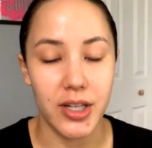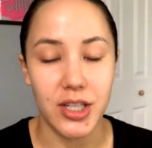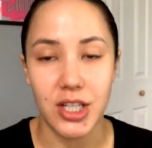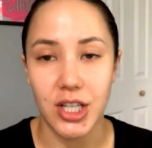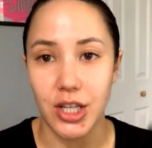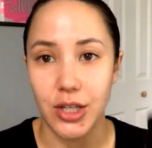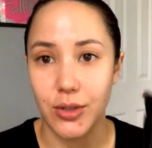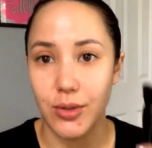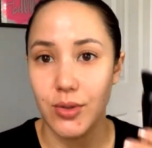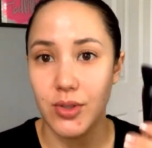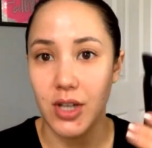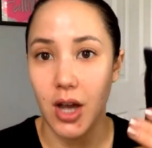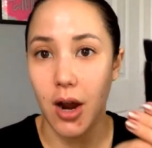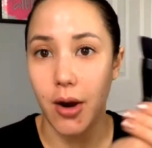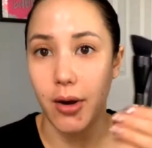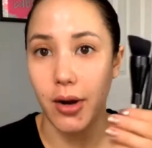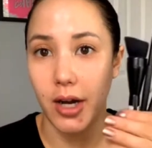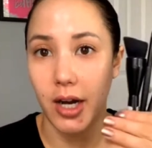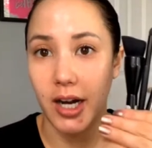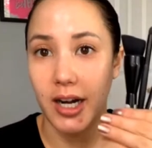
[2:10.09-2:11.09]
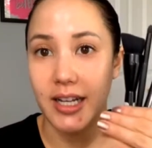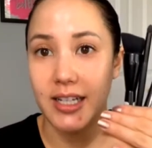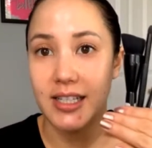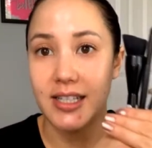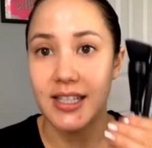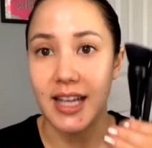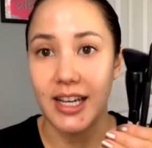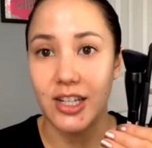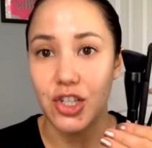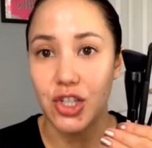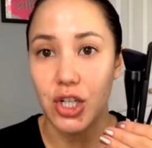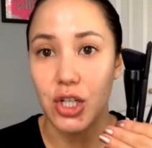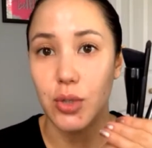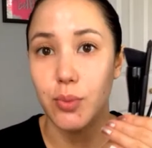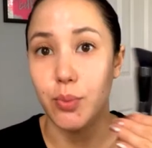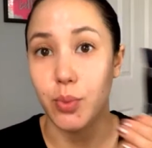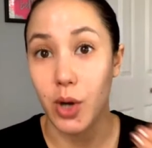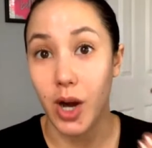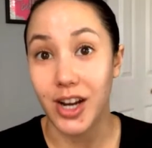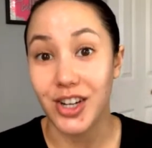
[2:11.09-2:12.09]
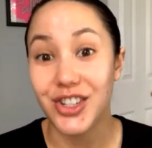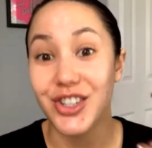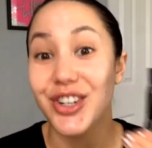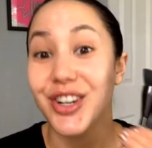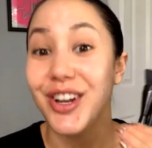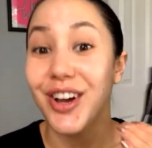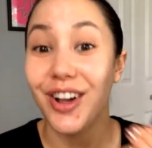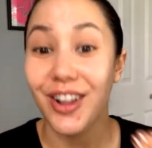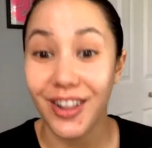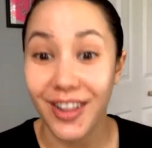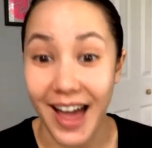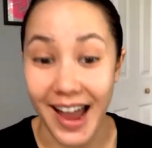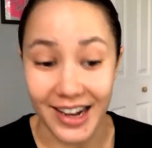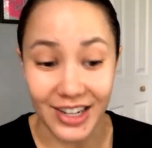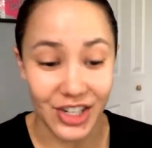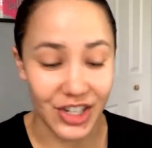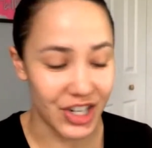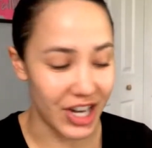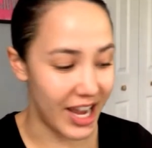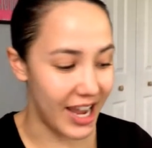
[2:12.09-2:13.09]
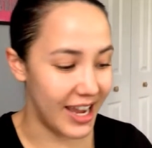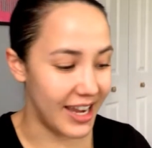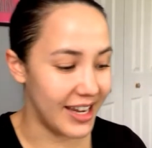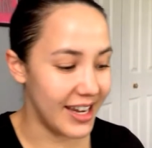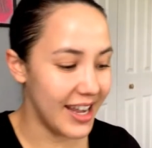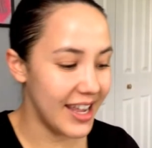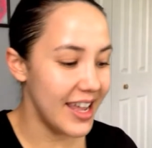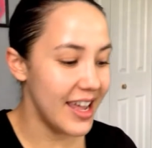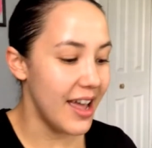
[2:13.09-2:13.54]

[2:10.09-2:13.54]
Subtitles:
to use our essential brush collection,